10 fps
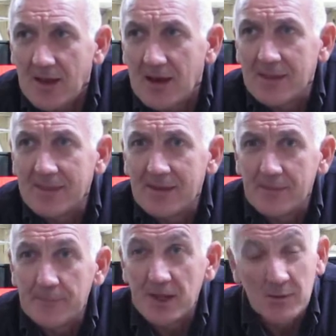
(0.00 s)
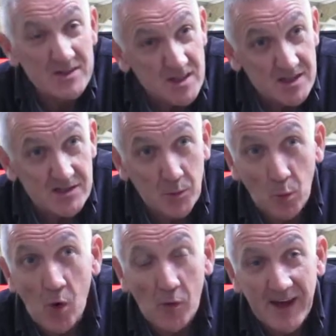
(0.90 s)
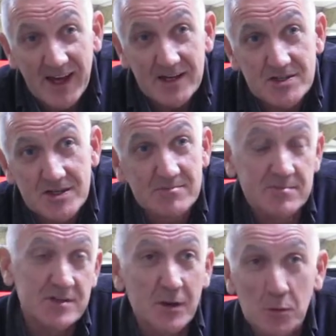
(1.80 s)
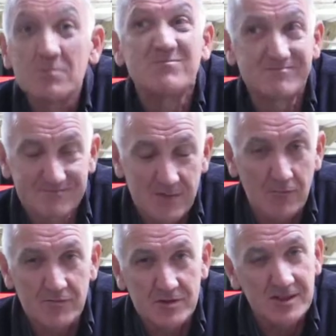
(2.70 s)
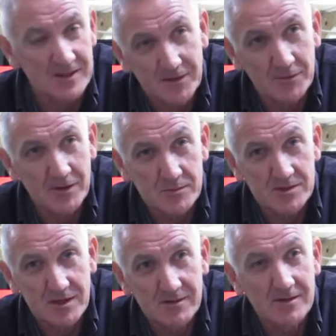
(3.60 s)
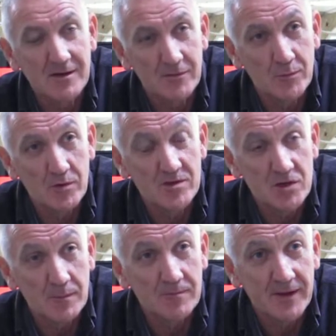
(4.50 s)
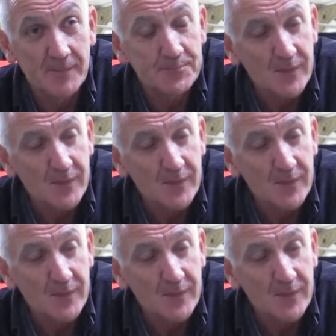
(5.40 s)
And he went to set up Warbex, so obviously, you know, that was a rewarding job for him.